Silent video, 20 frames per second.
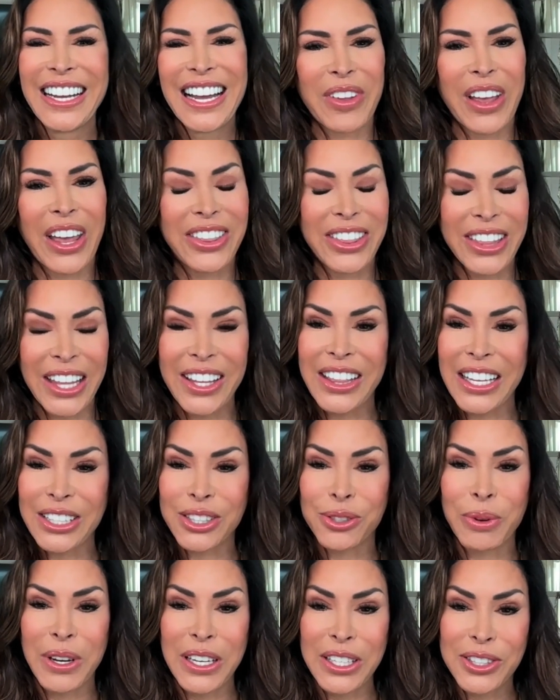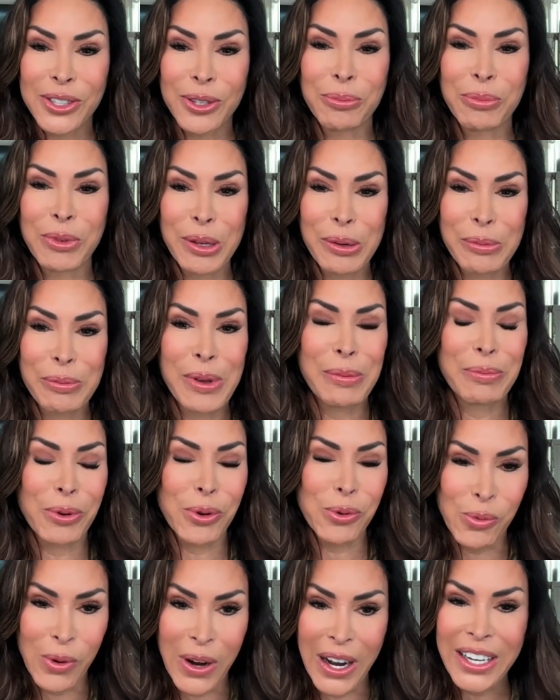I think that's why so many
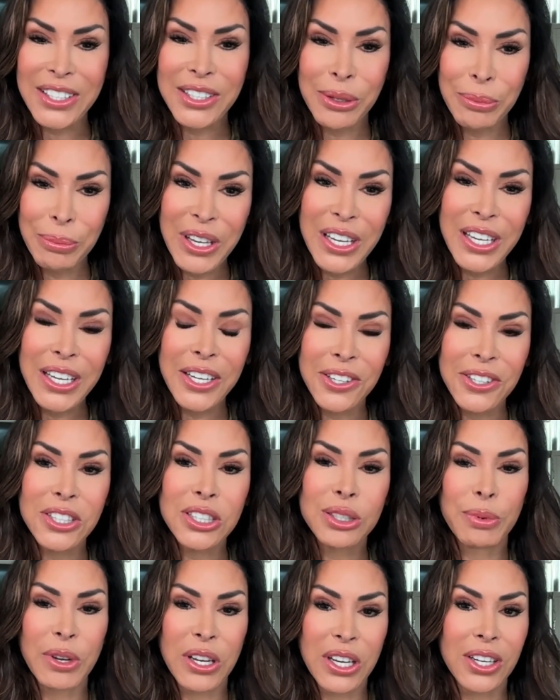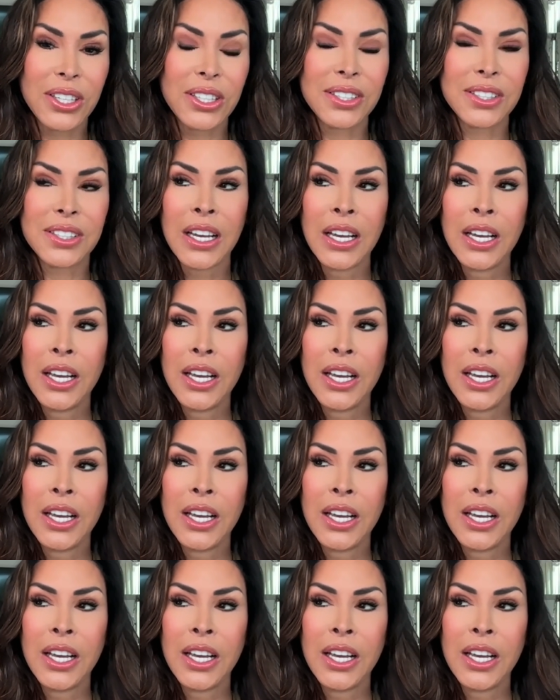people want to be here, is because